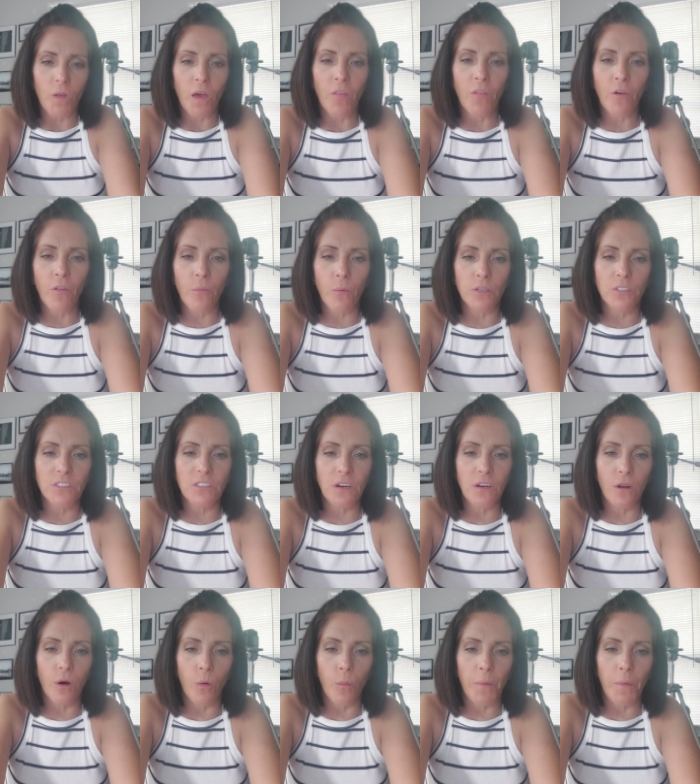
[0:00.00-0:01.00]
They're the ones that
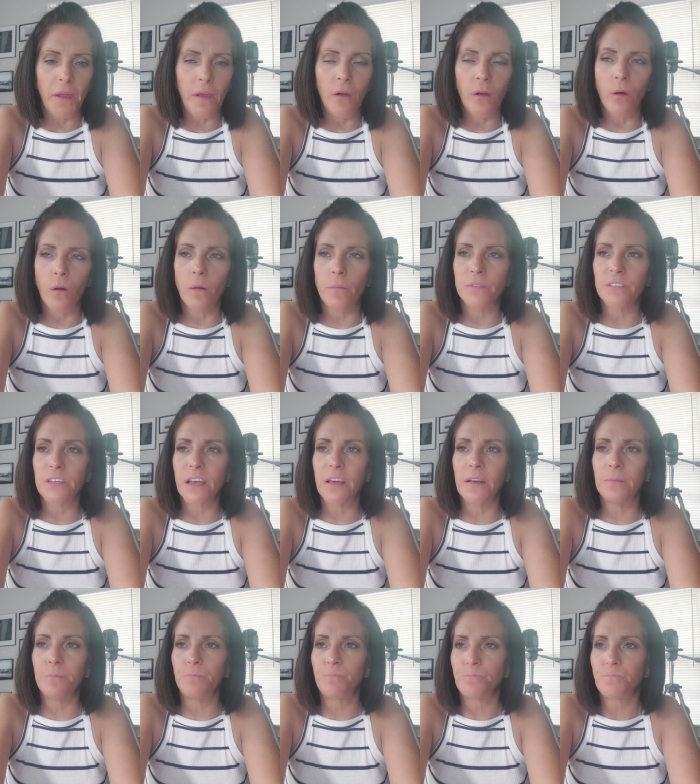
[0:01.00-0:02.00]
know me. You know what I'm
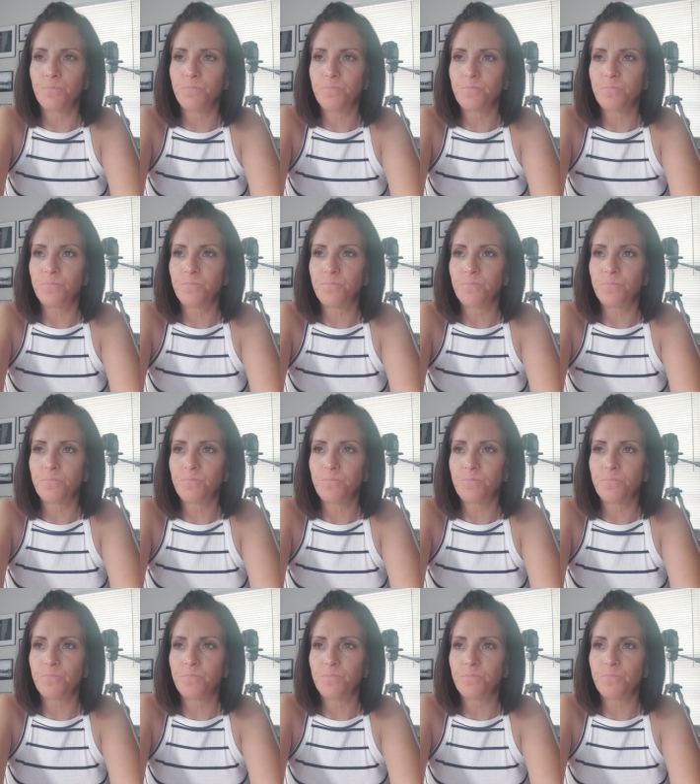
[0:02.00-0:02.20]
saying?